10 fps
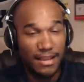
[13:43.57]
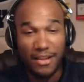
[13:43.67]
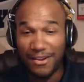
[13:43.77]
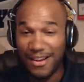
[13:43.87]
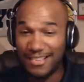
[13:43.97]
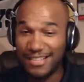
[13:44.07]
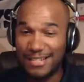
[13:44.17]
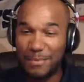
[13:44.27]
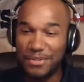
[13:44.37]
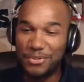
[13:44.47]
Y'all got the
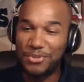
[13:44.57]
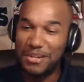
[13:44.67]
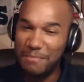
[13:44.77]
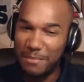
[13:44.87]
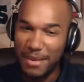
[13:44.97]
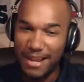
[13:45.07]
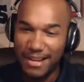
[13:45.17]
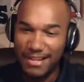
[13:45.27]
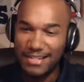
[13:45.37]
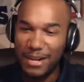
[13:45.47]
special treatment, man,
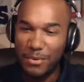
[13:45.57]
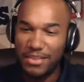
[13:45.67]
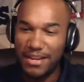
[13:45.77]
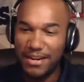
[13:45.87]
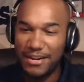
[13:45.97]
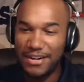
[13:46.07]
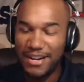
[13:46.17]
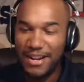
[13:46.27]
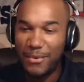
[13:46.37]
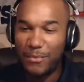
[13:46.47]
because y'all were there
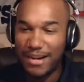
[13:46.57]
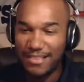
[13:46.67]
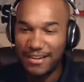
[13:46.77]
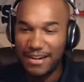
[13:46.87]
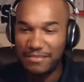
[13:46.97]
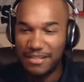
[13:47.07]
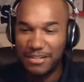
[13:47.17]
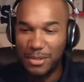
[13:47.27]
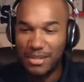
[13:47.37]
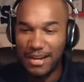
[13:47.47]
right there after the
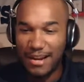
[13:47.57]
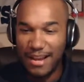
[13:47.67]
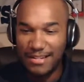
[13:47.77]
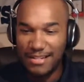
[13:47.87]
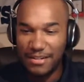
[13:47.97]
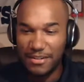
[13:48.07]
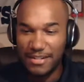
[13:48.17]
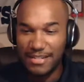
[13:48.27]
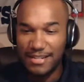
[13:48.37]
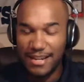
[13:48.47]
Tuesday night
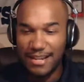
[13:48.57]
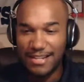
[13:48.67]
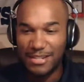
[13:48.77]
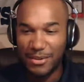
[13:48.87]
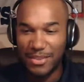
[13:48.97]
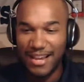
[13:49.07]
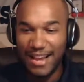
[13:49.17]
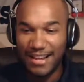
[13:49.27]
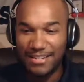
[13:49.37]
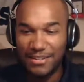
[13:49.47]
series. So they
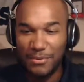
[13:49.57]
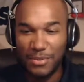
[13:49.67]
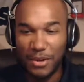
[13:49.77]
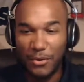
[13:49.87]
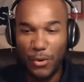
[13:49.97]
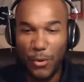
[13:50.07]
got you the whole.